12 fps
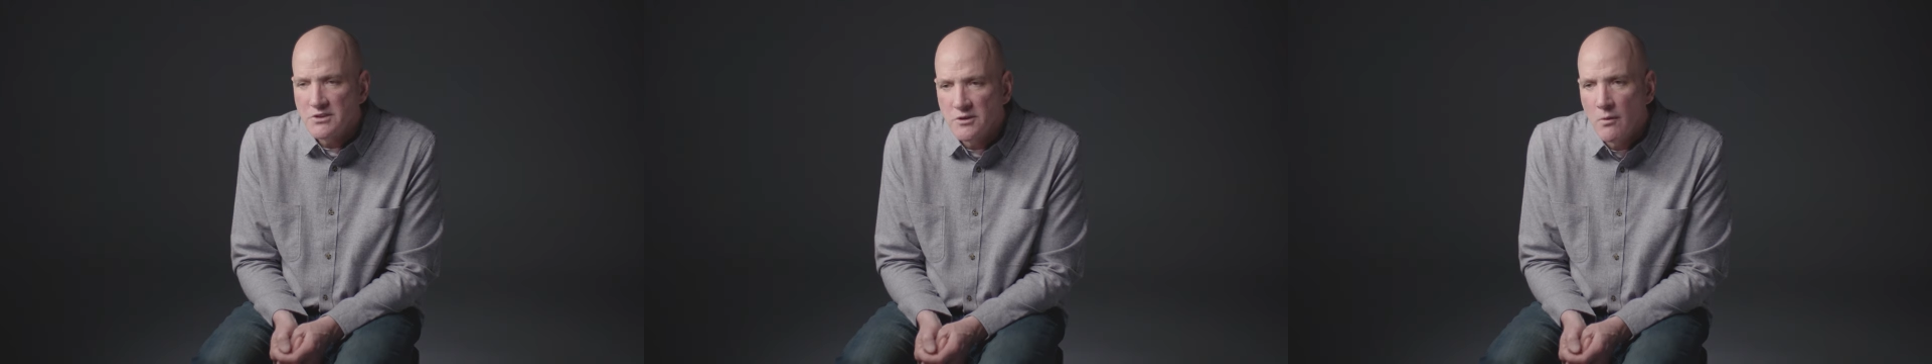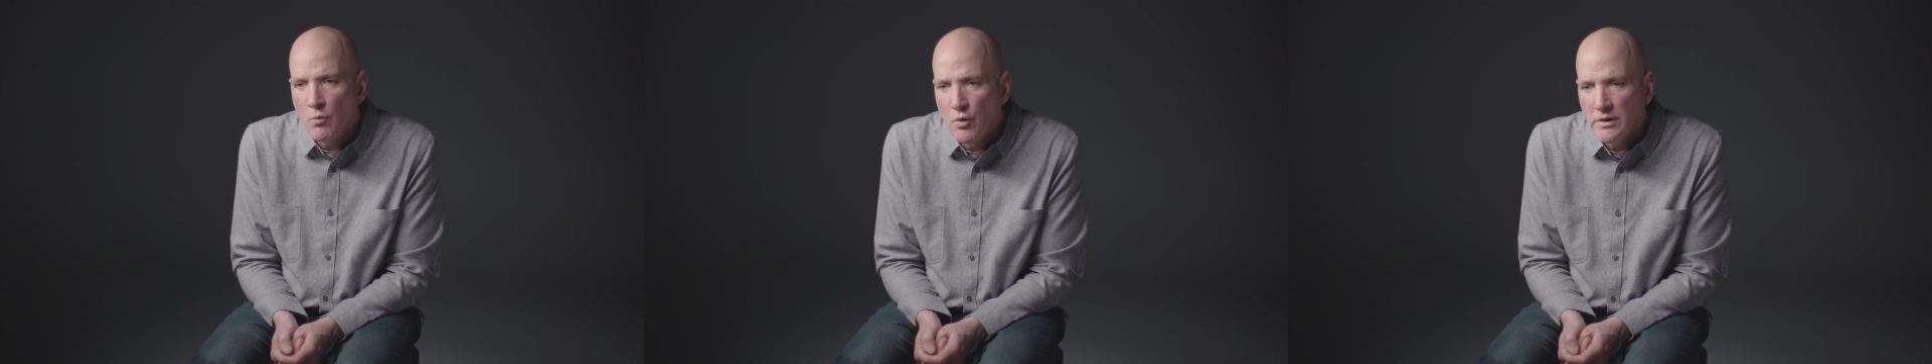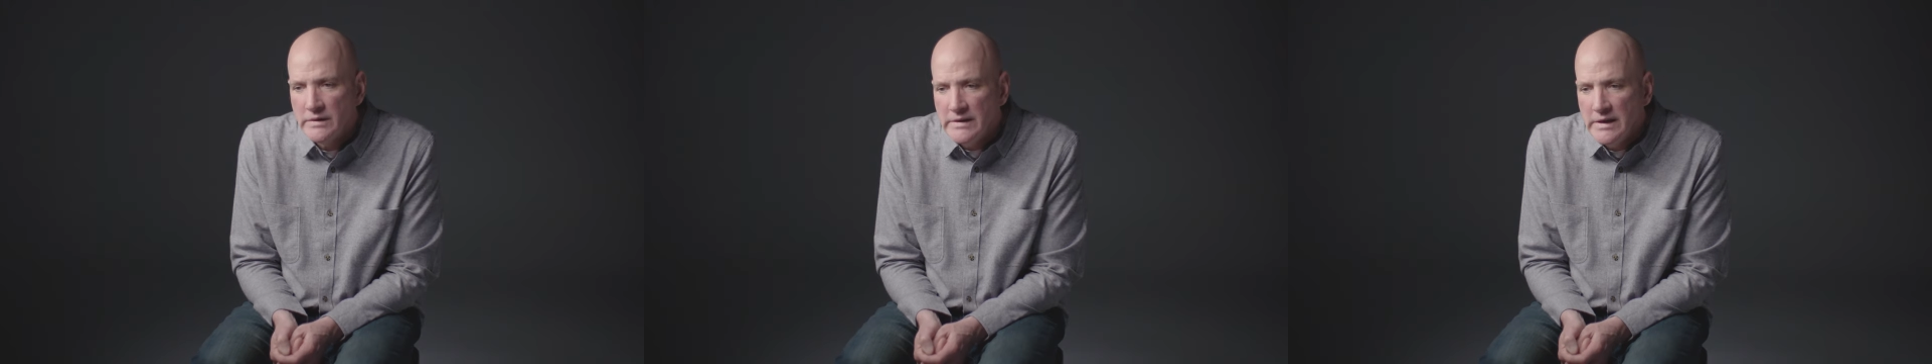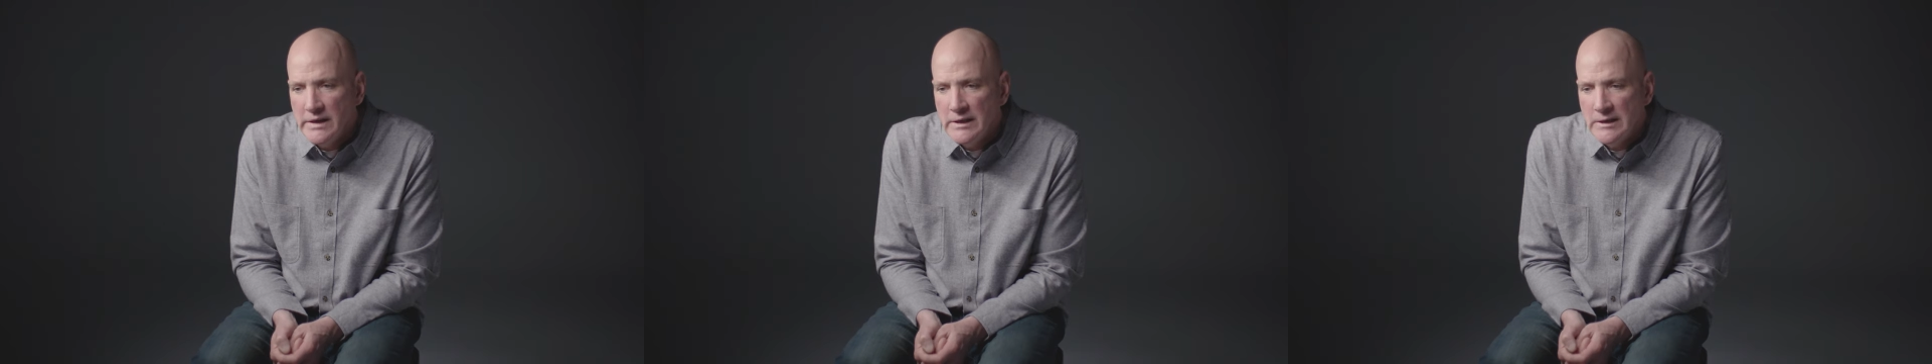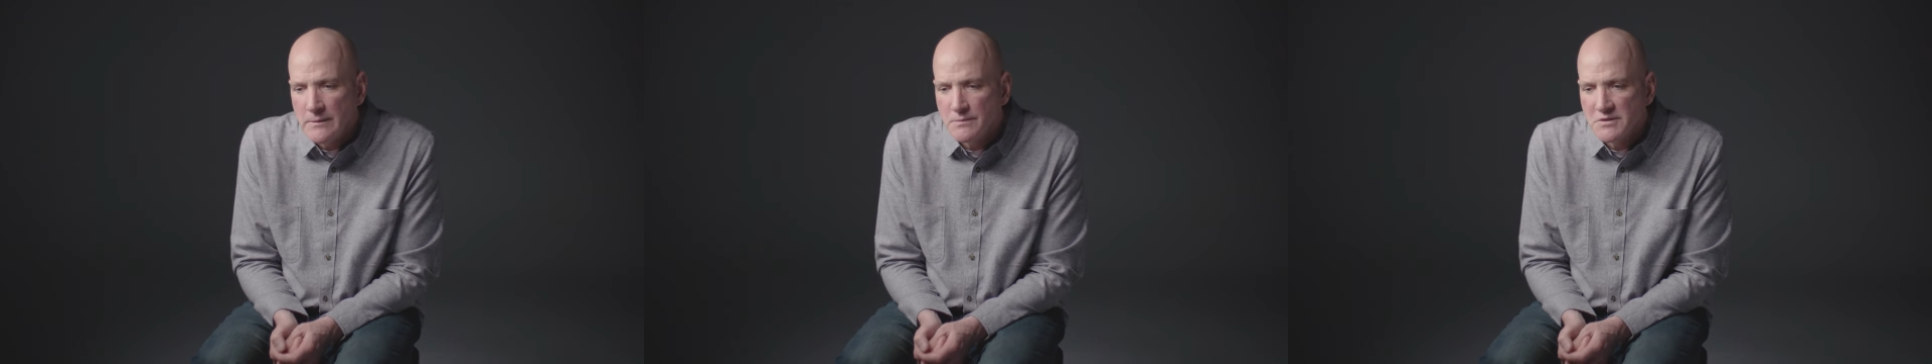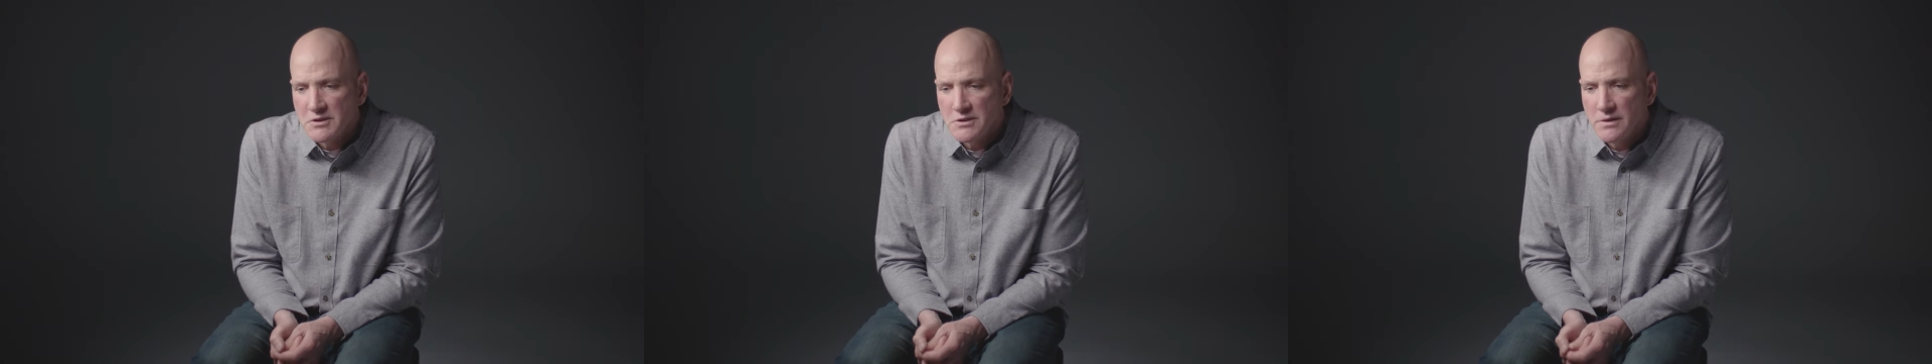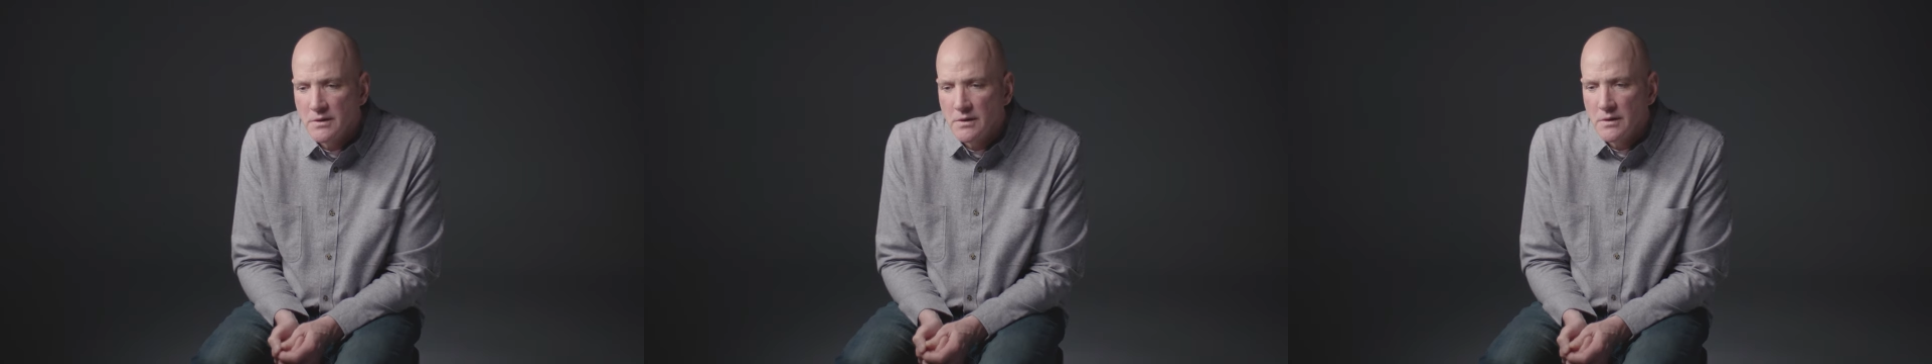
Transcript: someone deems